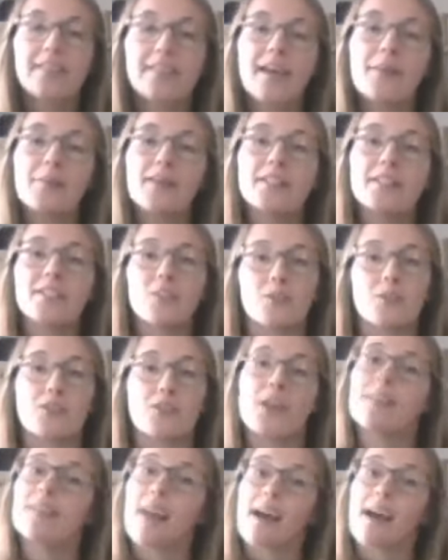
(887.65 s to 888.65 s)
That means that
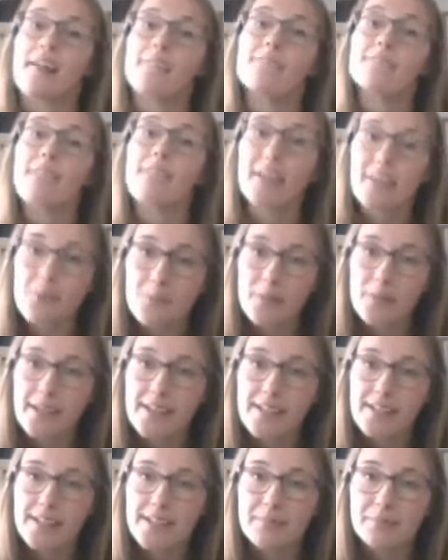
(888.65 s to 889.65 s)
it's a lot of
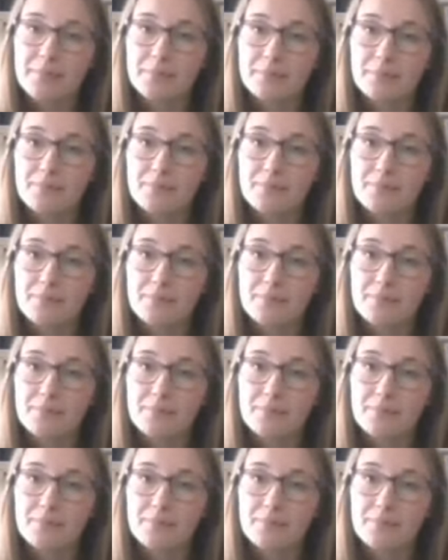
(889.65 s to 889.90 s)
phytoplankton.